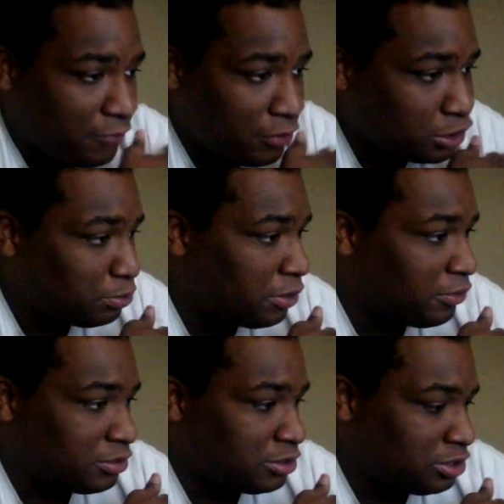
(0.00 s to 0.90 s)
worst part,
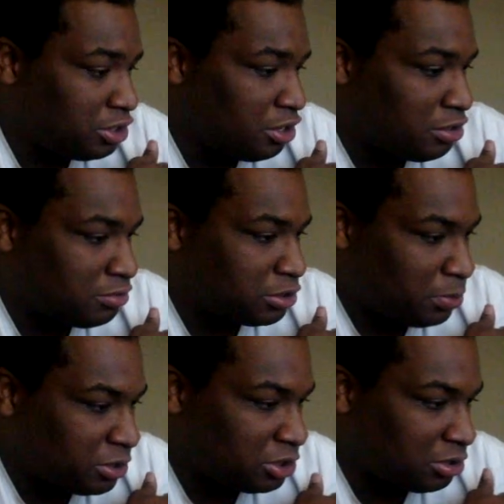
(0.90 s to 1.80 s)
just Jericho was
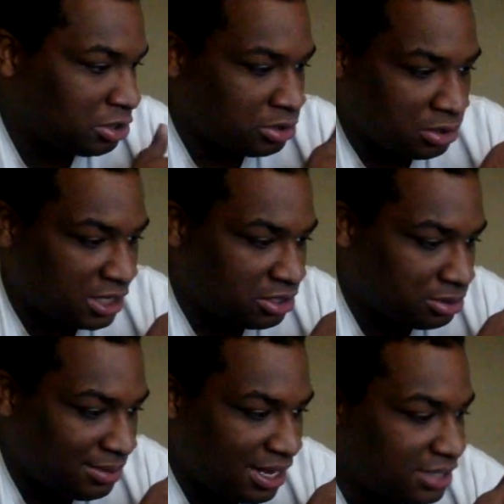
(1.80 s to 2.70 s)
personal because he had
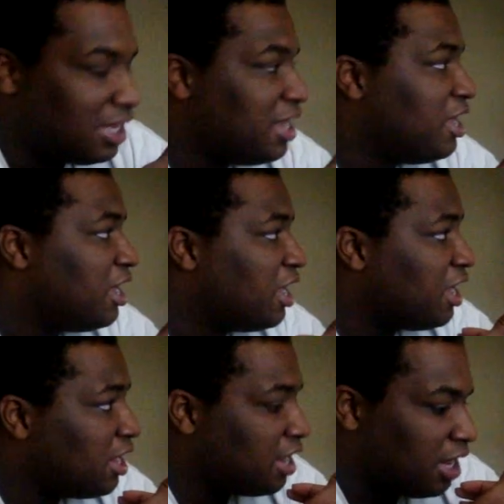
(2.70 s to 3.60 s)
this mask.
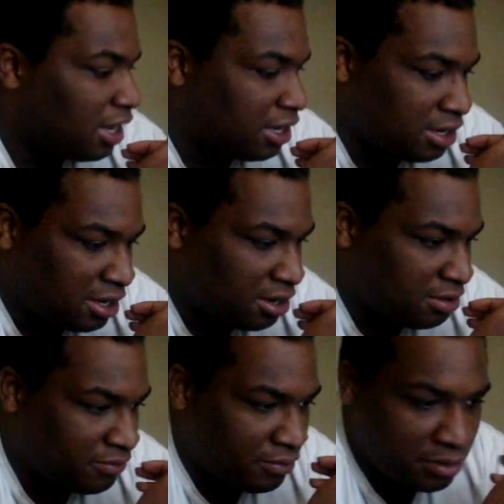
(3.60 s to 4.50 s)
And
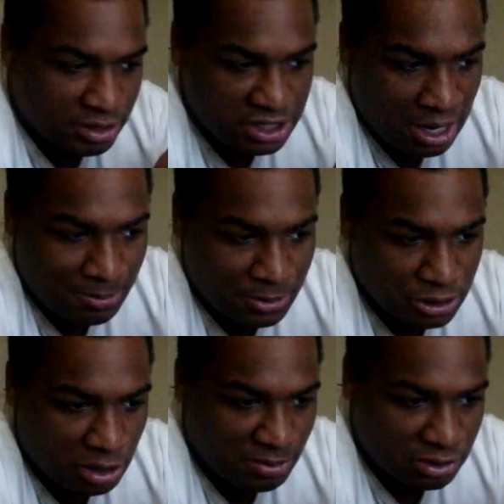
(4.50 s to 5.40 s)
a
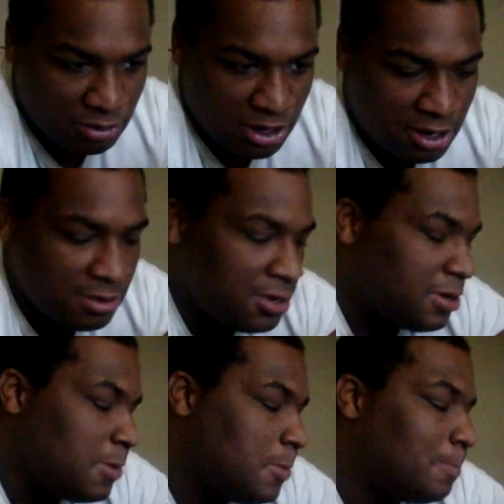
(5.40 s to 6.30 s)
championship as well,
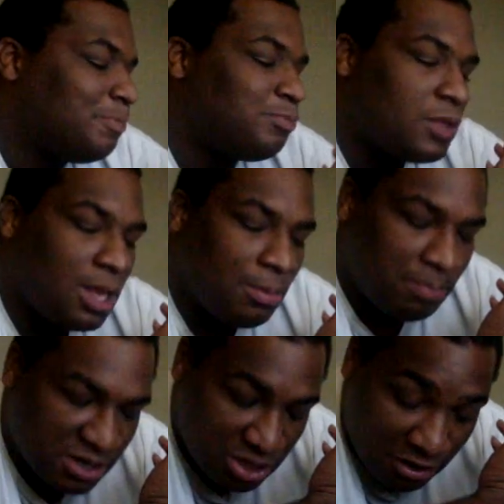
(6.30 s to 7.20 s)

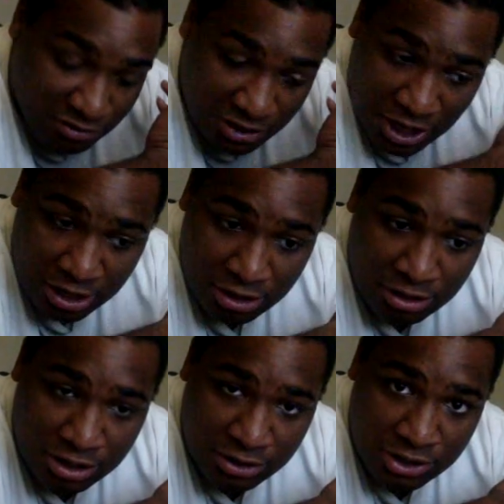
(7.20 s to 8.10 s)
but Dolph Ziggler,
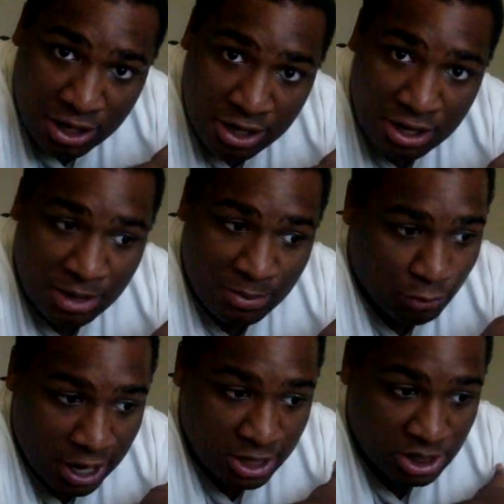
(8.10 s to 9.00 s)
this young,
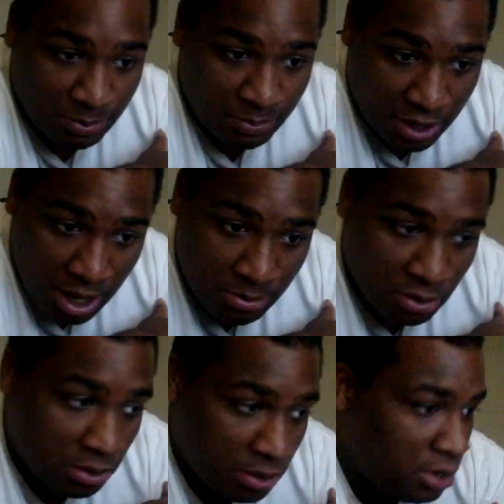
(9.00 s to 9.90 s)
brash up-and-comer,